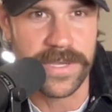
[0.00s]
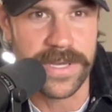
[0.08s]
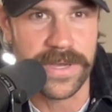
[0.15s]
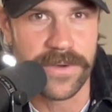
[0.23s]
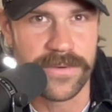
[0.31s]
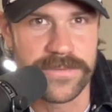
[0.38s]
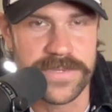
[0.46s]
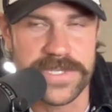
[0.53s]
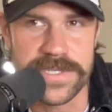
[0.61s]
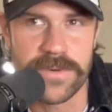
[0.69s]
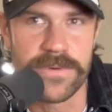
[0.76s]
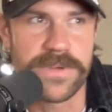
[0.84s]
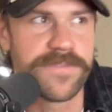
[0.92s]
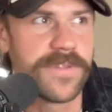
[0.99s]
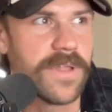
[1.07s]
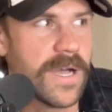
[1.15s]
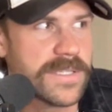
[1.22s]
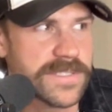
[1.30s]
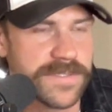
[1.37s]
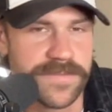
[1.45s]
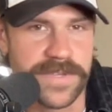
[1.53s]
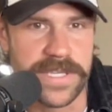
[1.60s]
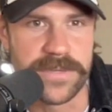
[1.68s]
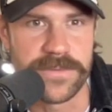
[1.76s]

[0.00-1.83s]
You know, it was Stoic philosophy.